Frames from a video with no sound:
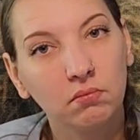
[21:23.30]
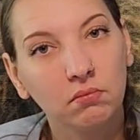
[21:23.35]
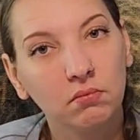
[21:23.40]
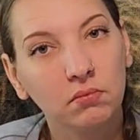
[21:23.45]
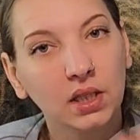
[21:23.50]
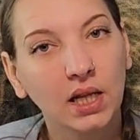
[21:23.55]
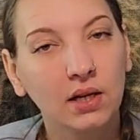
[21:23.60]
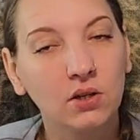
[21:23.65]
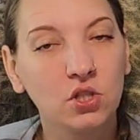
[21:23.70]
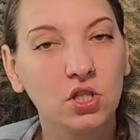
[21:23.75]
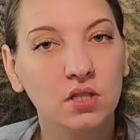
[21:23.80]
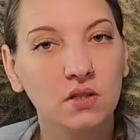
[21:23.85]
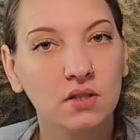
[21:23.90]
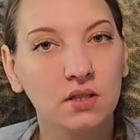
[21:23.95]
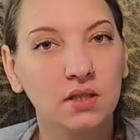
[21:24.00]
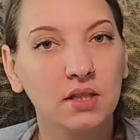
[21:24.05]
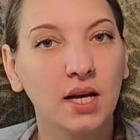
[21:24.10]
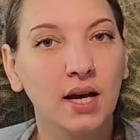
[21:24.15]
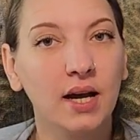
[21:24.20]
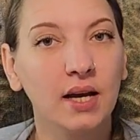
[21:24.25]
now she's
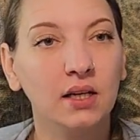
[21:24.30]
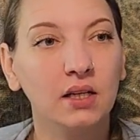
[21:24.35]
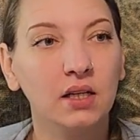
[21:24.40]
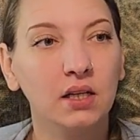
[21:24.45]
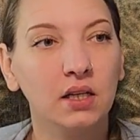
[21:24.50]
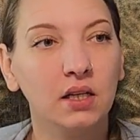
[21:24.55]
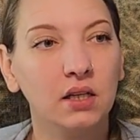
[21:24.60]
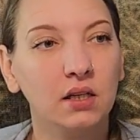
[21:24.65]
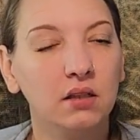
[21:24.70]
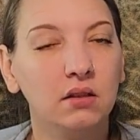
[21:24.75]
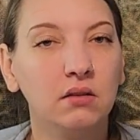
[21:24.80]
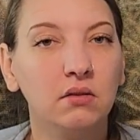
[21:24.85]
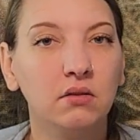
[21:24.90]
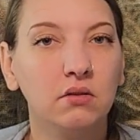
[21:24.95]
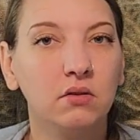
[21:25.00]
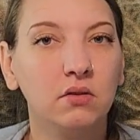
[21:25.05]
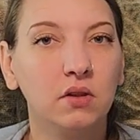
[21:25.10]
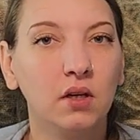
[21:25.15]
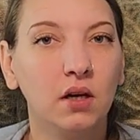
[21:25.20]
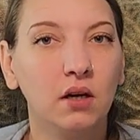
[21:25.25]
in that,
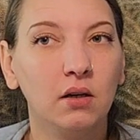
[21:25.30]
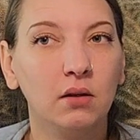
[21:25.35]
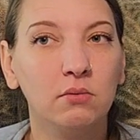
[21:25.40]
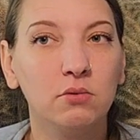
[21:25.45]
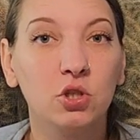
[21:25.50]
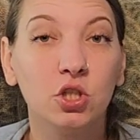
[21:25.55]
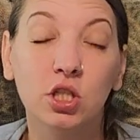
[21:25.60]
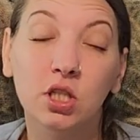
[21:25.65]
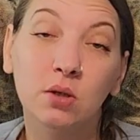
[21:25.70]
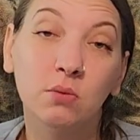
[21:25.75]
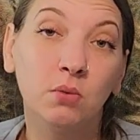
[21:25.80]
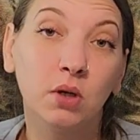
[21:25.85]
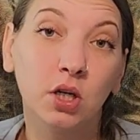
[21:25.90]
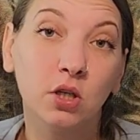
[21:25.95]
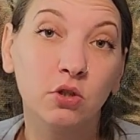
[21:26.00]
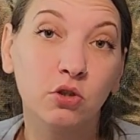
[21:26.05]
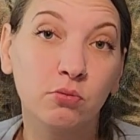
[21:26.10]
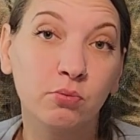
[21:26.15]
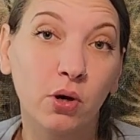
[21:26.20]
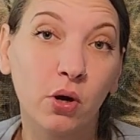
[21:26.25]
and she didn't
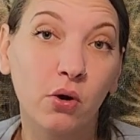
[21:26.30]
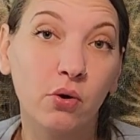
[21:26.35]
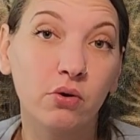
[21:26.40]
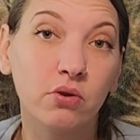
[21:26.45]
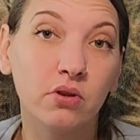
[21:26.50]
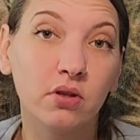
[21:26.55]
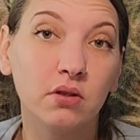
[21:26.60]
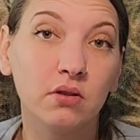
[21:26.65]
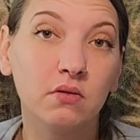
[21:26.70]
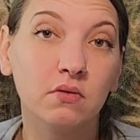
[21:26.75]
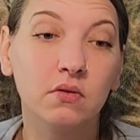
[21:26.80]
want to do both,